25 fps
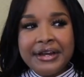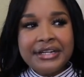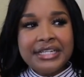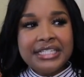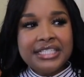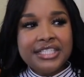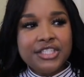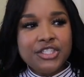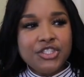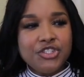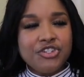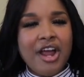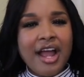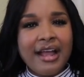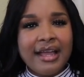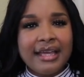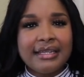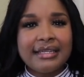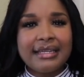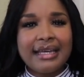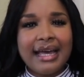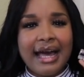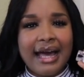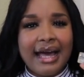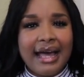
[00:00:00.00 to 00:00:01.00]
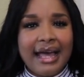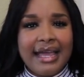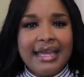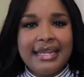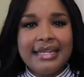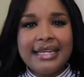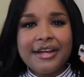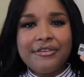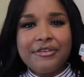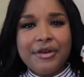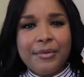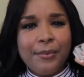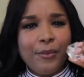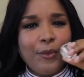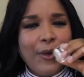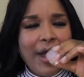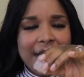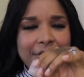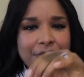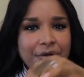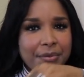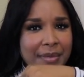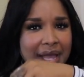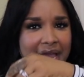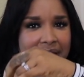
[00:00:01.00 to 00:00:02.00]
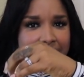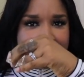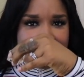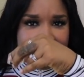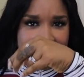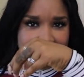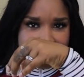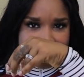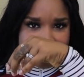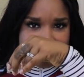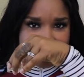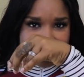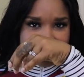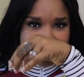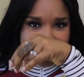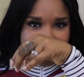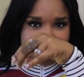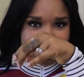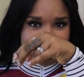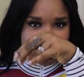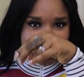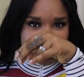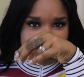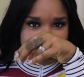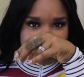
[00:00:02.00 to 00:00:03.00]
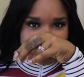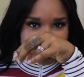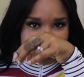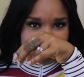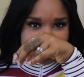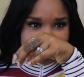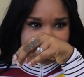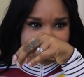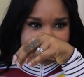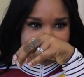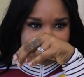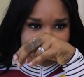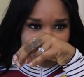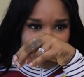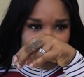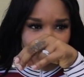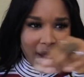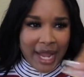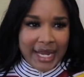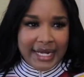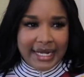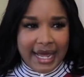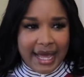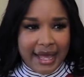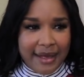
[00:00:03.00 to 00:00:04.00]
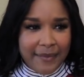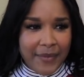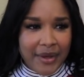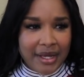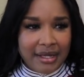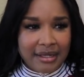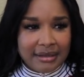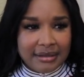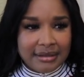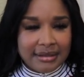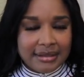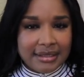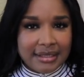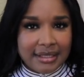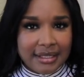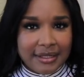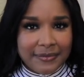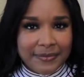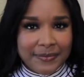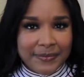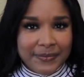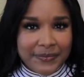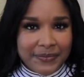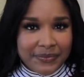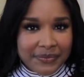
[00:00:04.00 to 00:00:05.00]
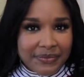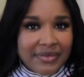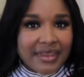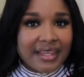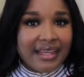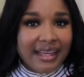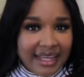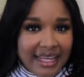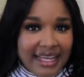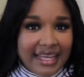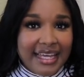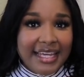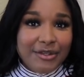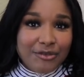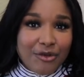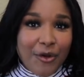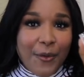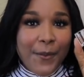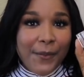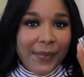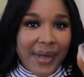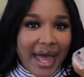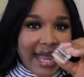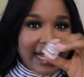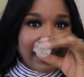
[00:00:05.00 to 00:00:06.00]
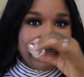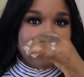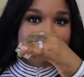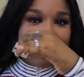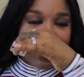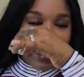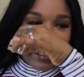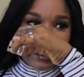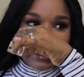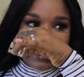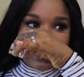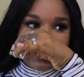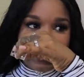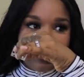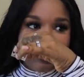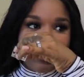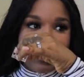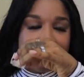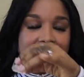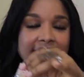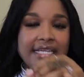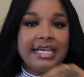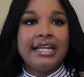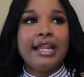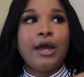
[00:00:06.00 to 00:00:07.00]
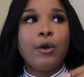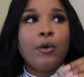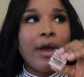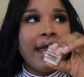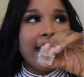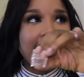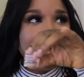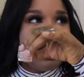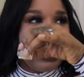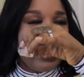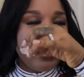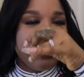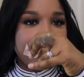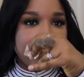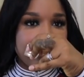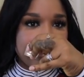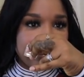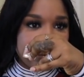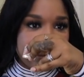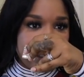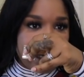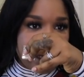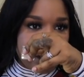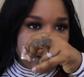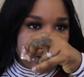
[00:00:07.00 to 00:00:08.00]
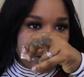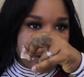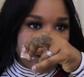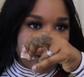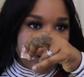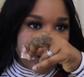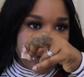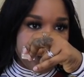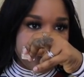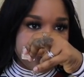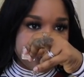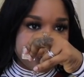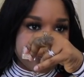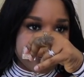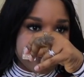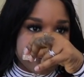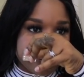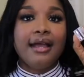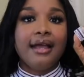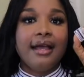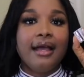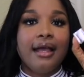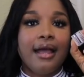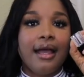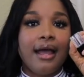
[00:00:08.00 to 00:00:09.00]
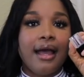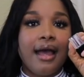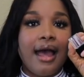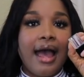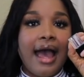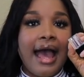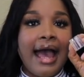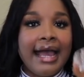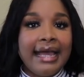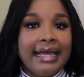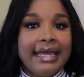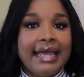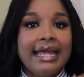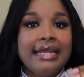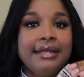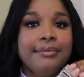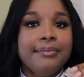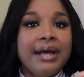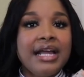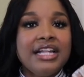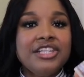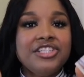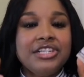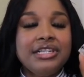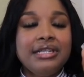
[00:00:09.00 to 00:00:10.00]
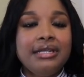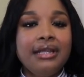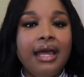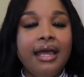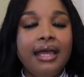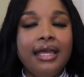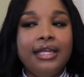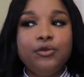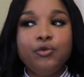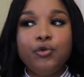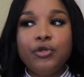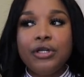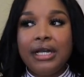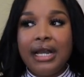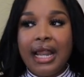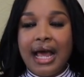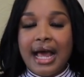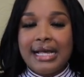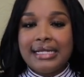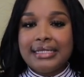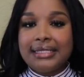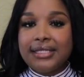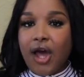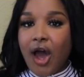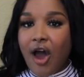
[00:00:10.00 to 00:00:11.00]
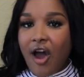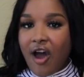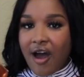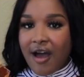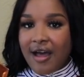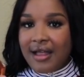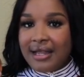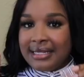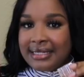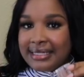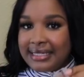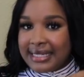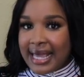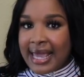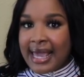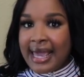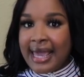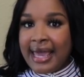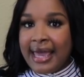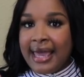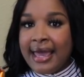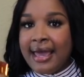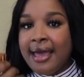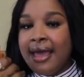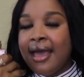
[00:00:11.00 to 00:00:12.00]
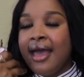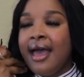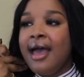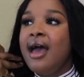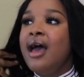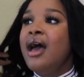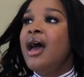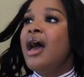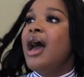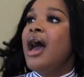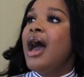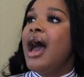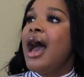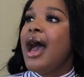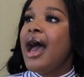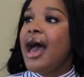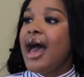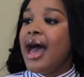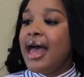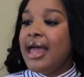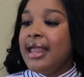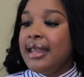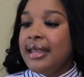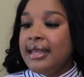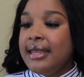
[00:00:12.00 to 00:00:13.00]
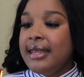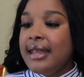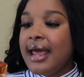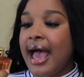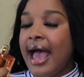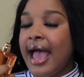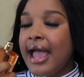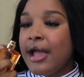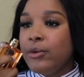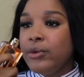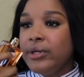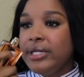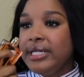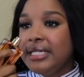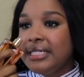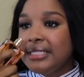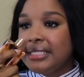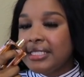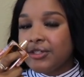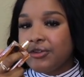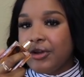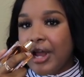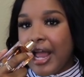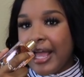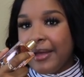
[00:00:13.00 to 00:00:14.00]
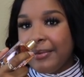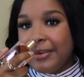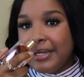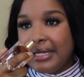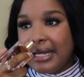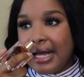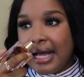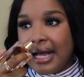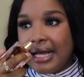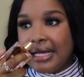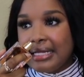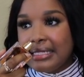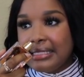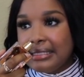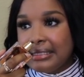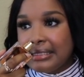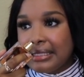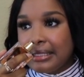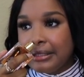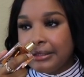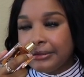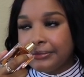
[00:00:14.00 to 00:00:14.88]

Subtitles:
strong. It kind of reminds me of Elizabeth Taylor White Diamonds. It reminds me of Elizabeth Taylor White Diamonds. Like, I can imagine it would last all day, and I would describe it as